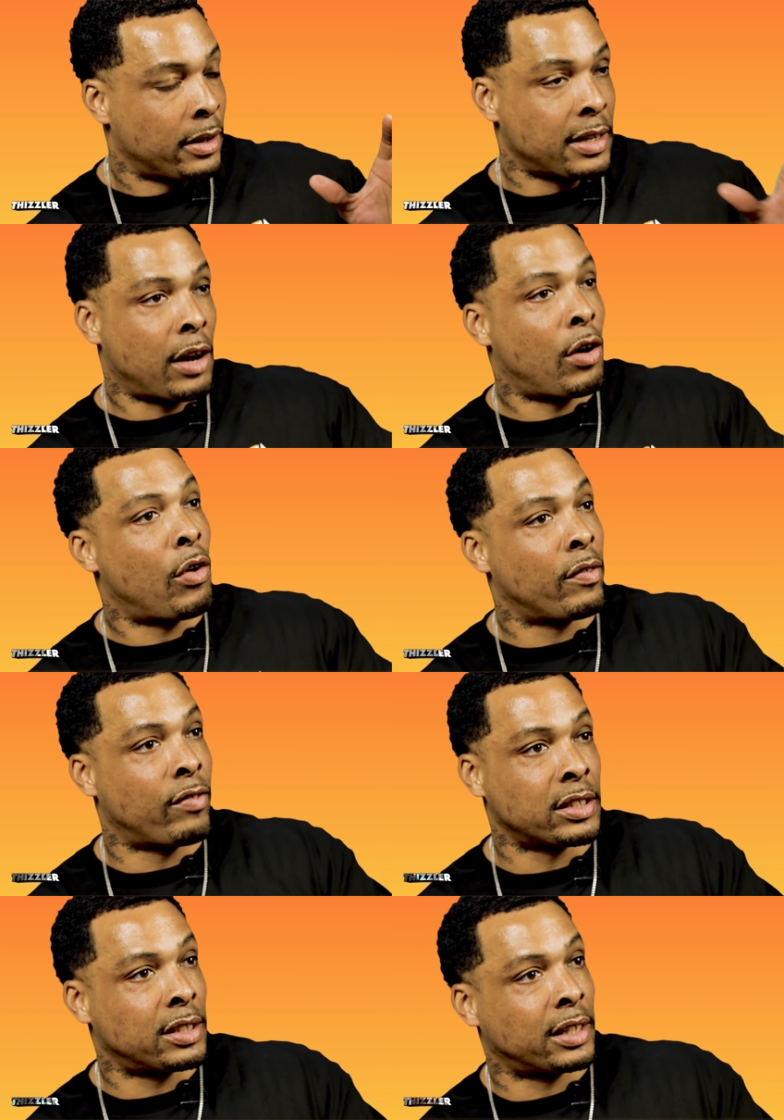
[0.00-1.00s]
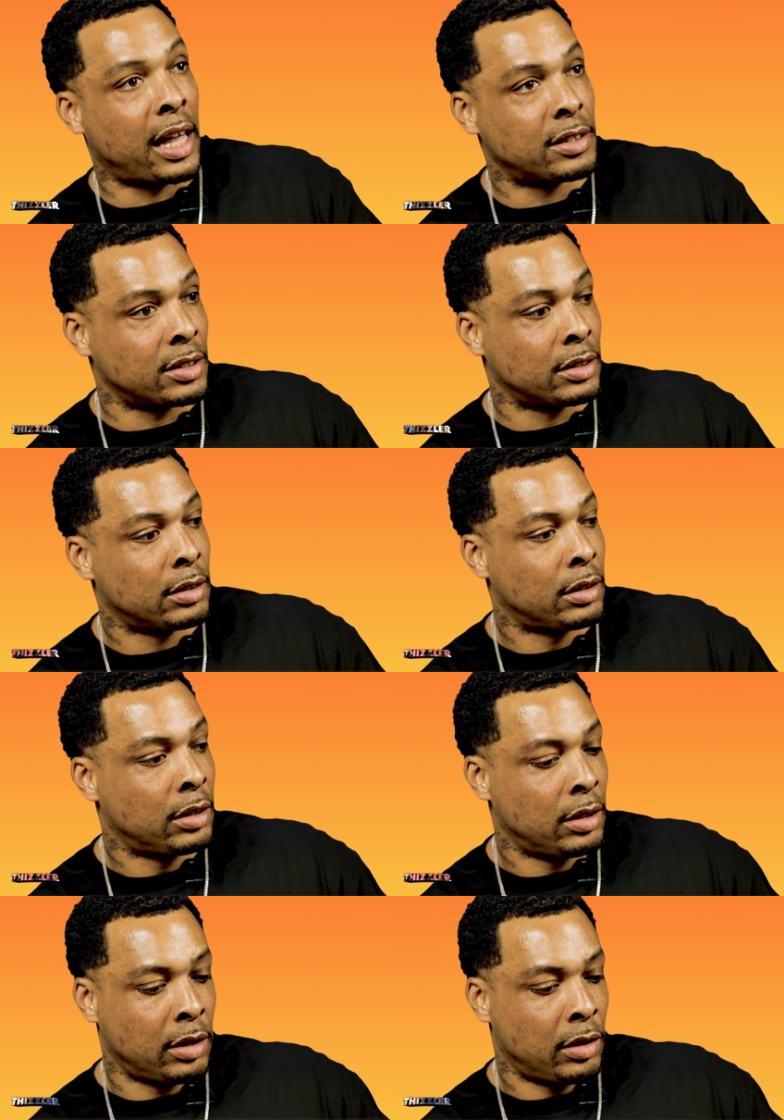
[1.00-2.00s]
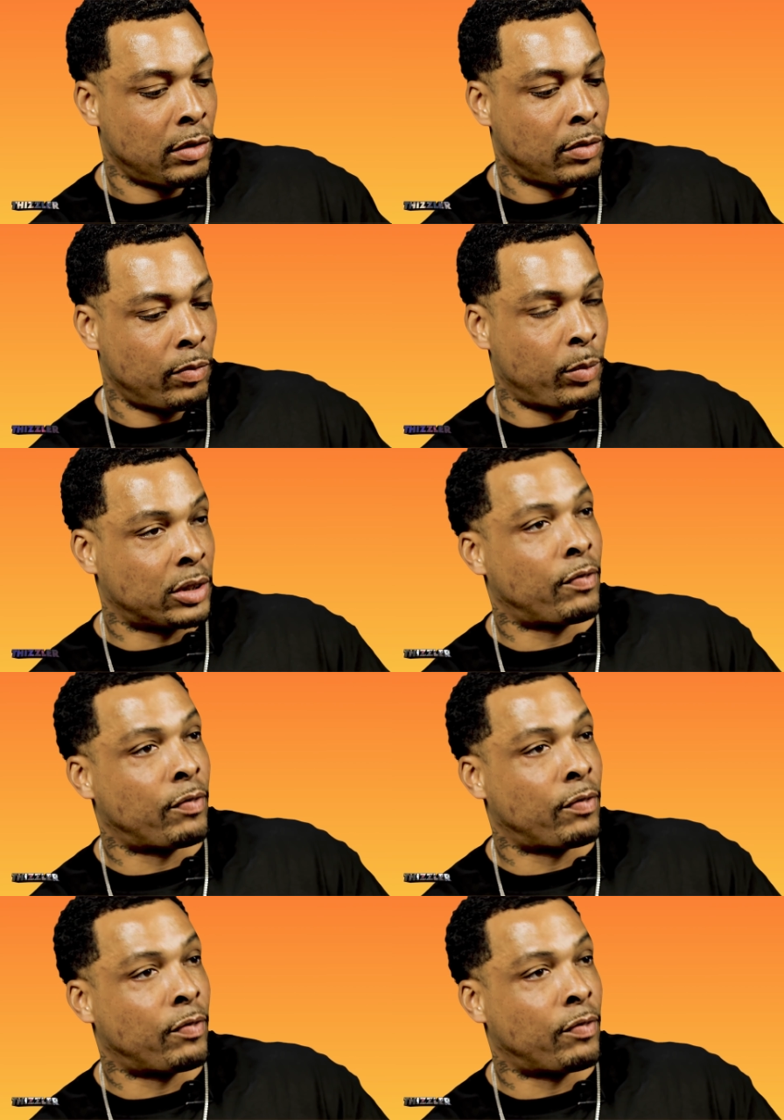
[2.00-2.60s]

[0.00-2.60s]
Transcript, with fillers: that whole investigation with